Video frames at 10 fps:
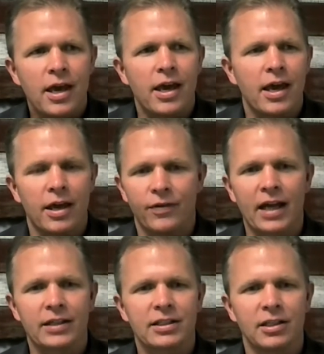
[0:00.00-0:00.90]
And
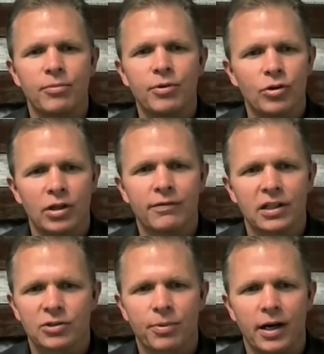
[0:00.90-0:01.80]
that's the beauty of
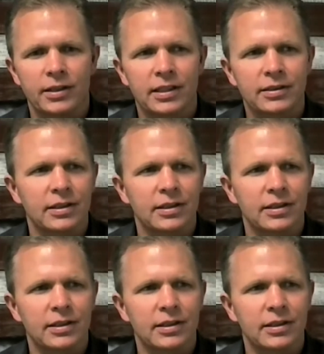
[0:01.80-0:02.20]
this process,